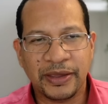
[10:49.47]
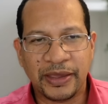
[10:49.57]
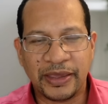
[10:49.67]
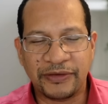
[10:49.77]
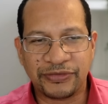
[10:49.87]

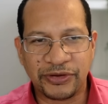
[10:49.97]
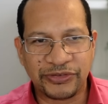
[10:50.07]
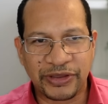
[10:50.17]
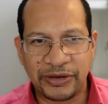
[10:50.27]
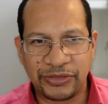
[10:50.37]
If there is
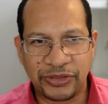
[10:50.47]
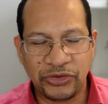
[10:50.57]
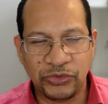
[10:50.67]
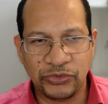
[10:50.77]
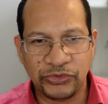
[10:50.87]
anything
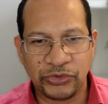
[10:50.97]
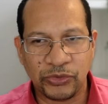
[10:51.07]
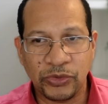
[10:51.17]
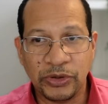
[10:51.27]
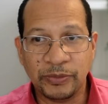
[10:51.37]
you
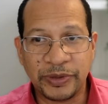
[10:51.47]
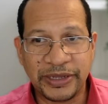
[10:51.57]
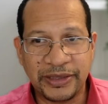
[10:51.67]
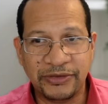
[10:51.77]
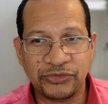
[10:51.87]
do,
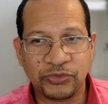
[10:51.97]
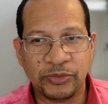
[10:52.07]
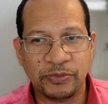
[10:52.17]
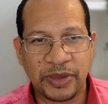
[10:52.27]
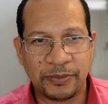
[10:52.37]
please
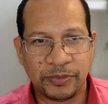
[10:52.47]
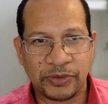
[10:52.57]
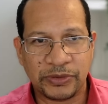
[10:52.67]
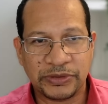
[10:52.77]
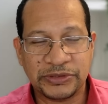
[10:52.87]

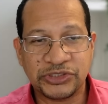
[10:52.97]
remember to